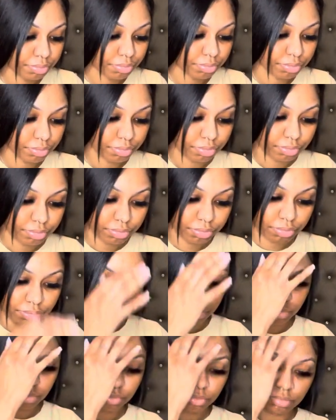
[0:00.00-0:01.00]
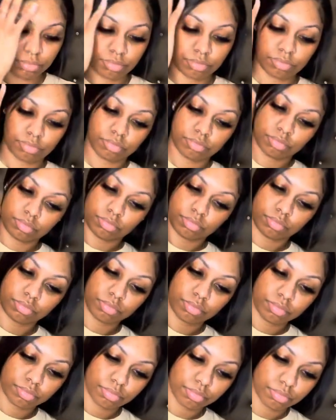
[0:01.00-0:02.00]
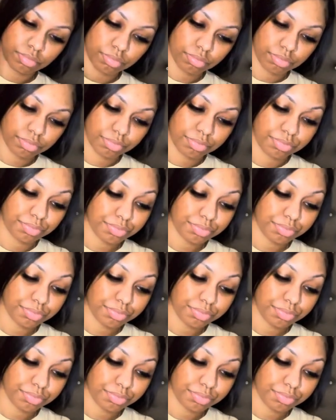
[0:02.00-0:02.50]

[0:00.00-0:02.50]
[no speech]